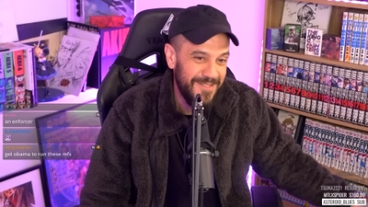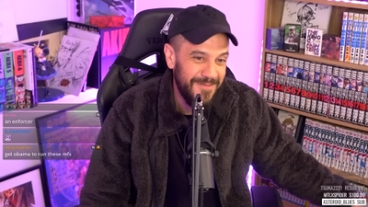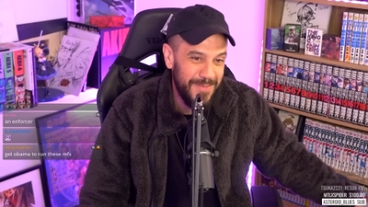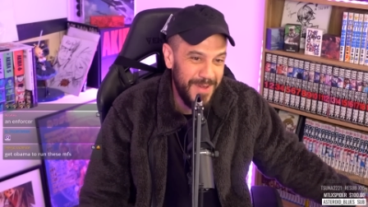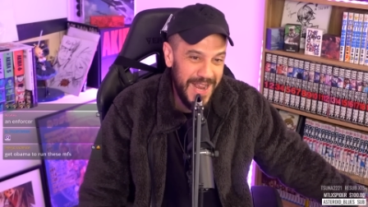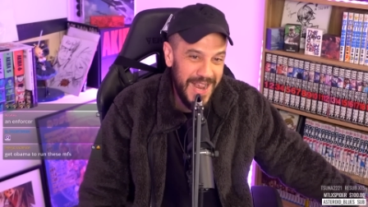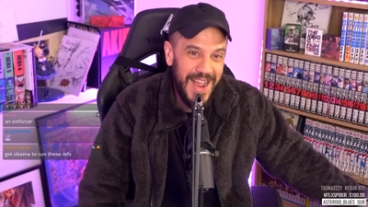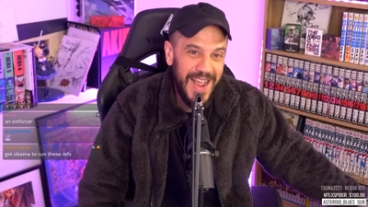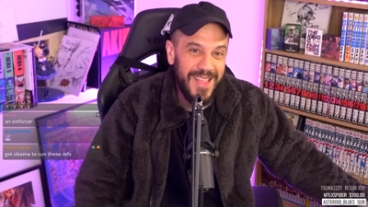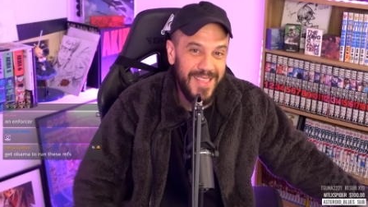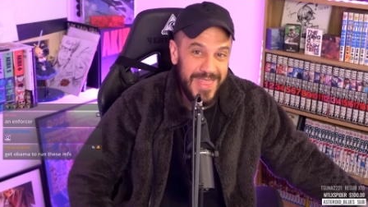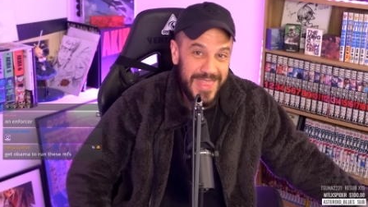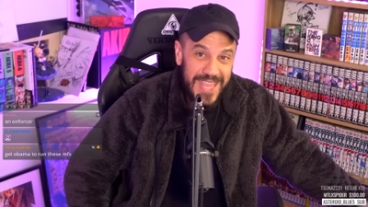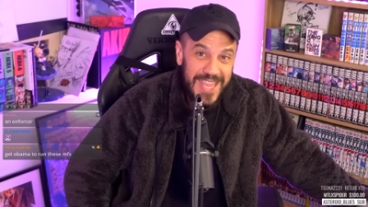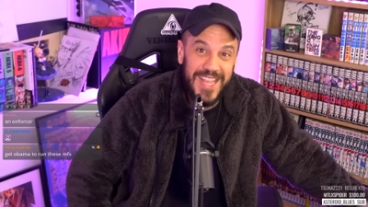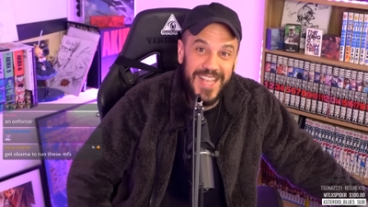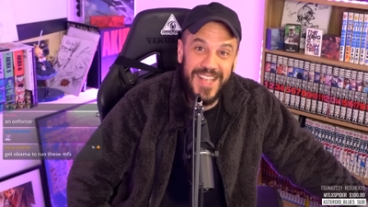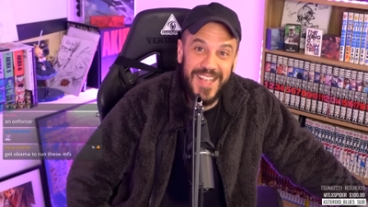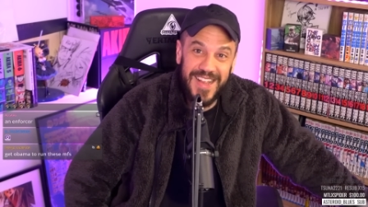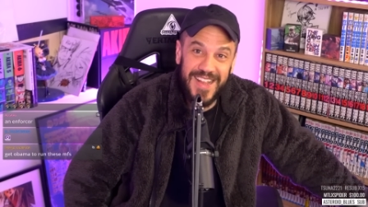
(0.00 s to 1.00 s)
But I, I
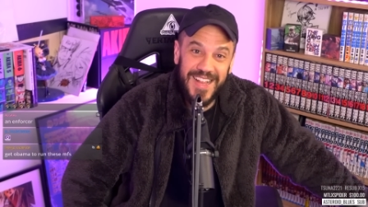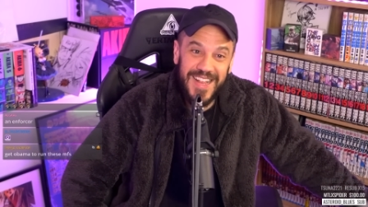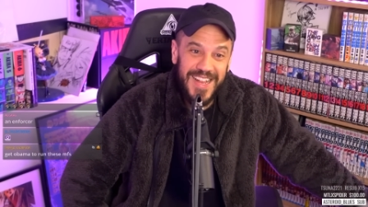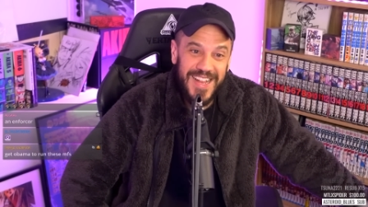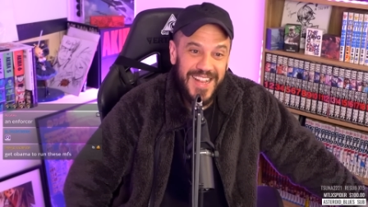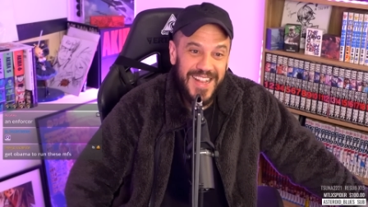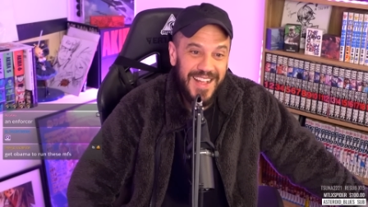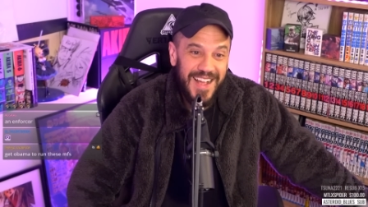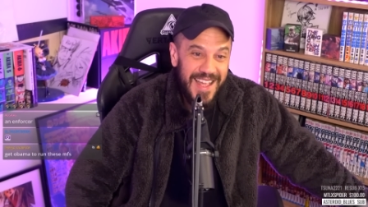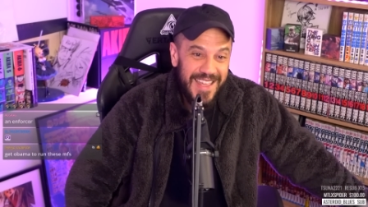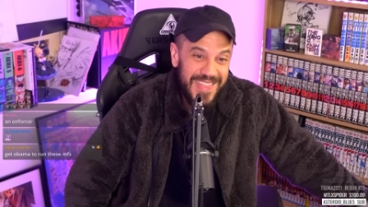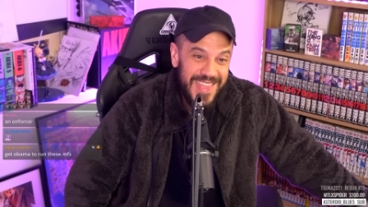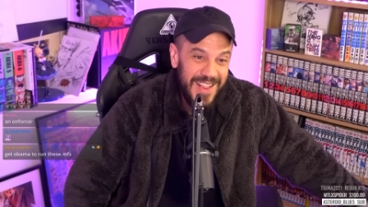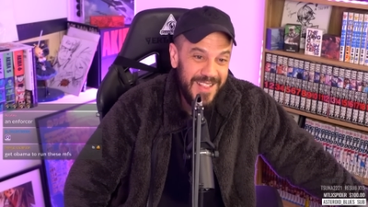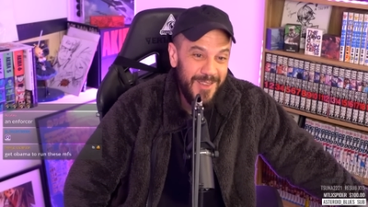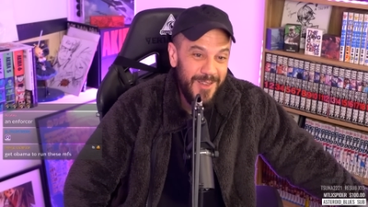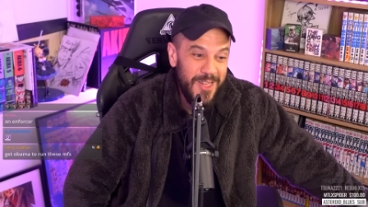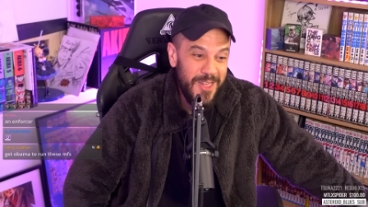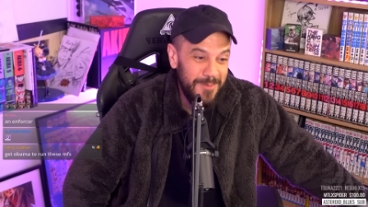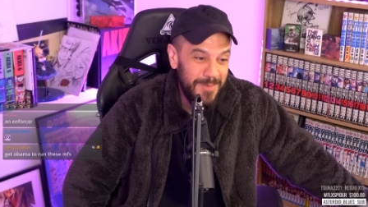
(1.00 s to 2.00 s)
think, I think
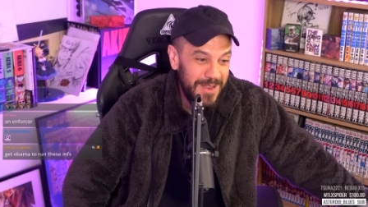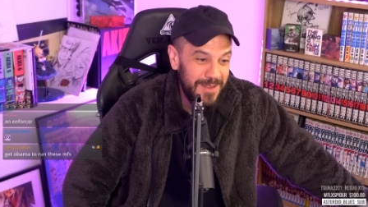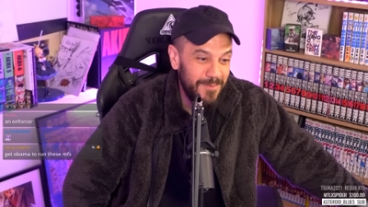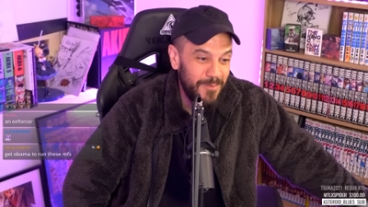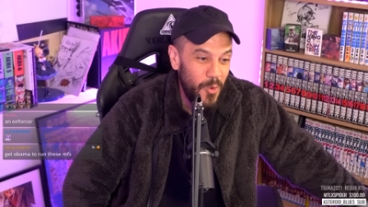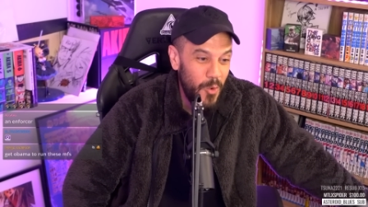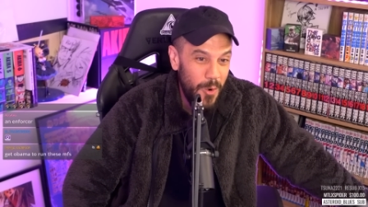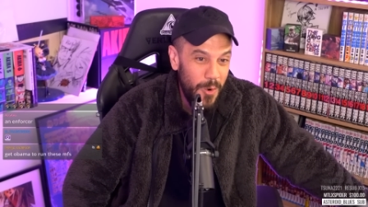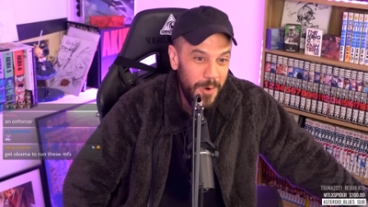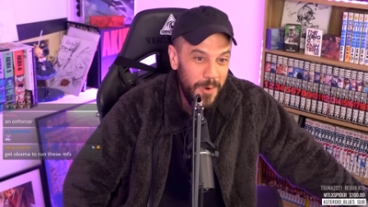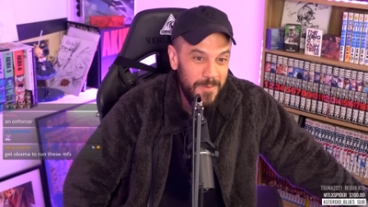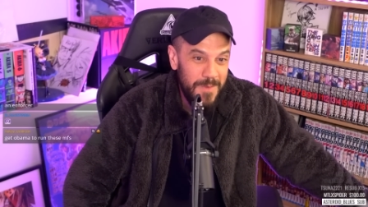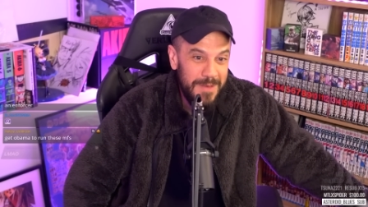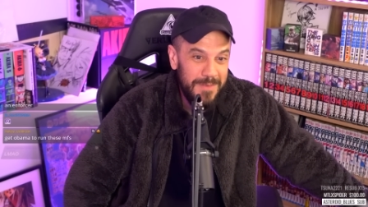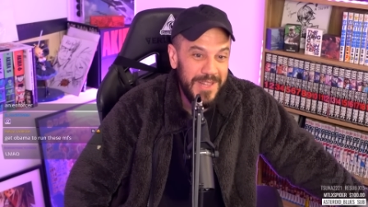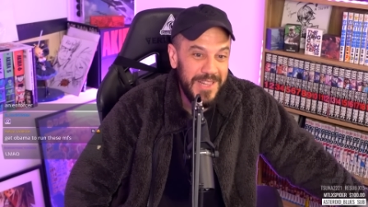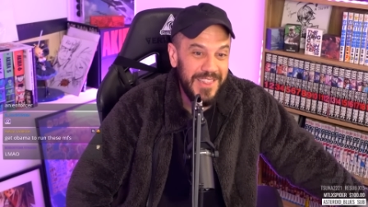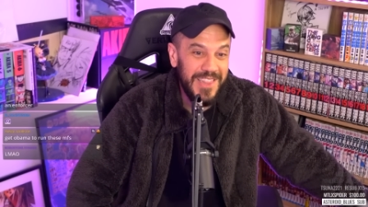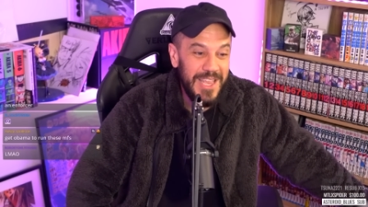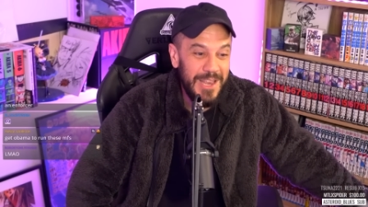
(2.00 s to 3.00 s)
there should have been more
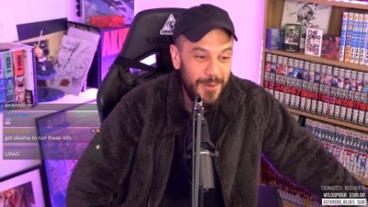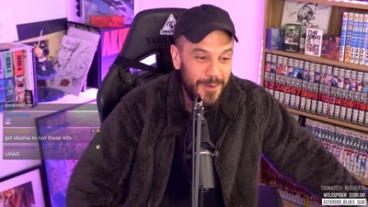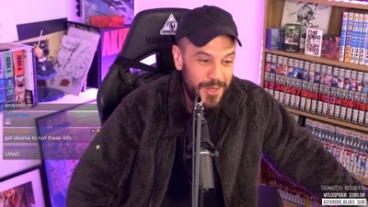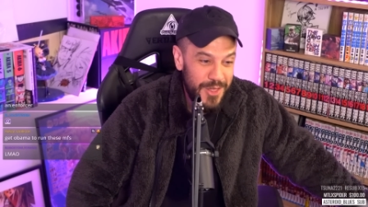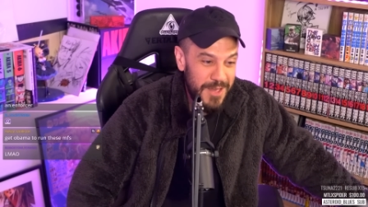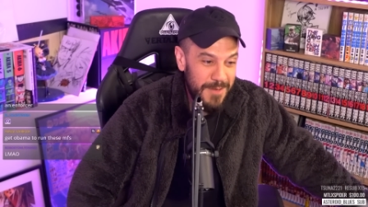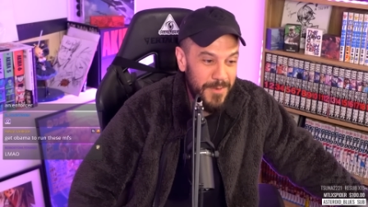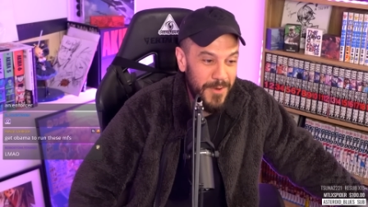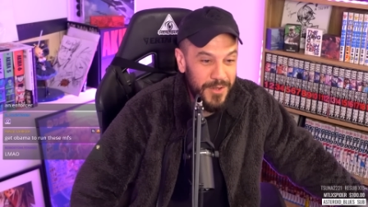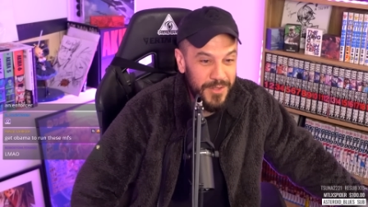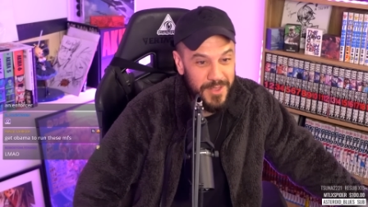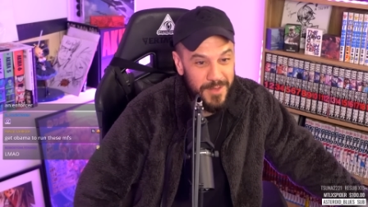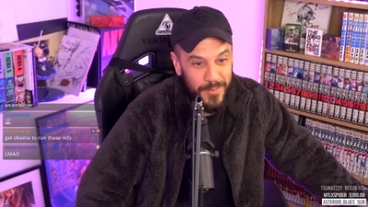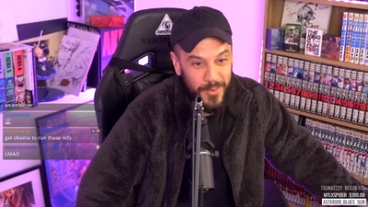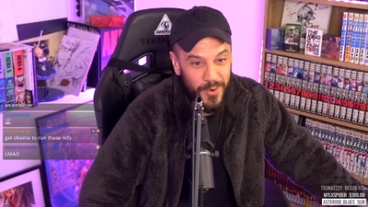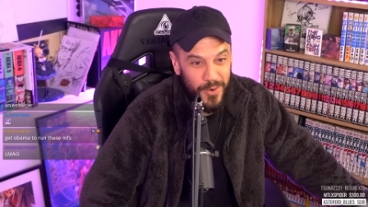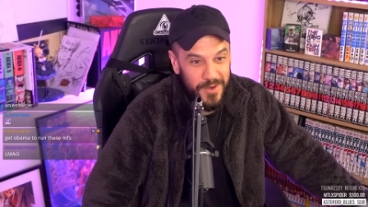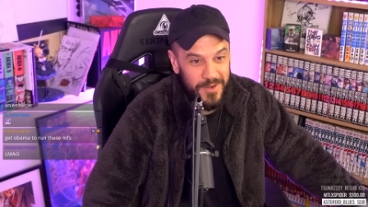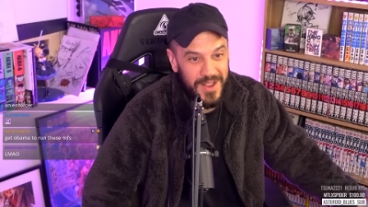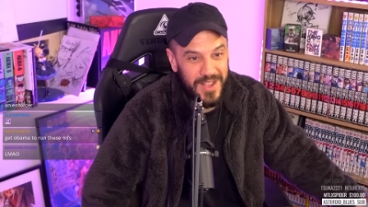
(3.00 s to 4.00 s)
maybe leadership on the
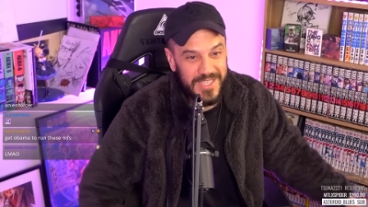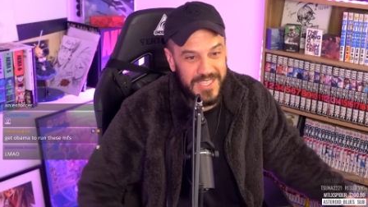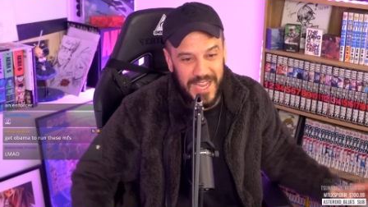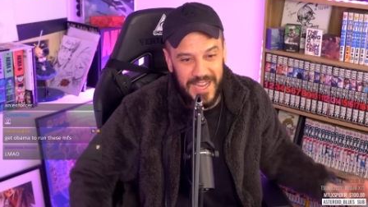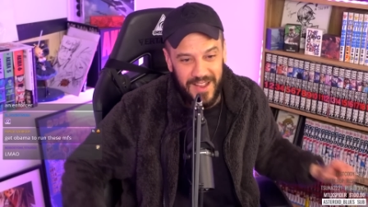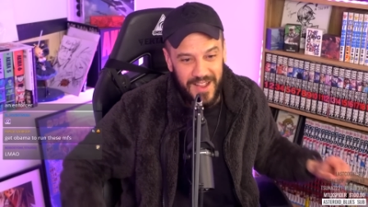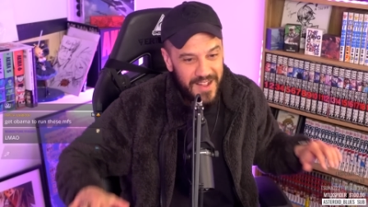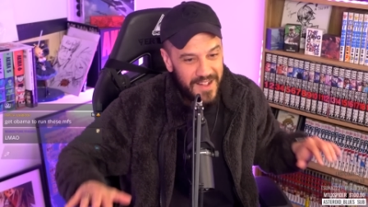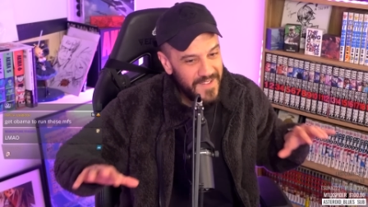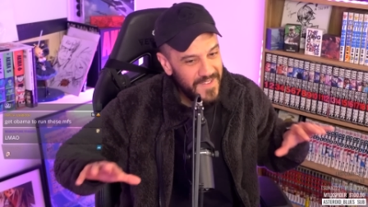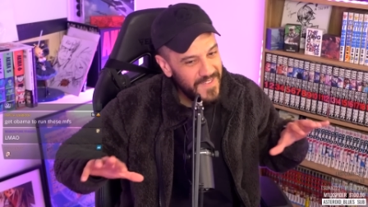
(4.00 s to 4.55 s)
board because like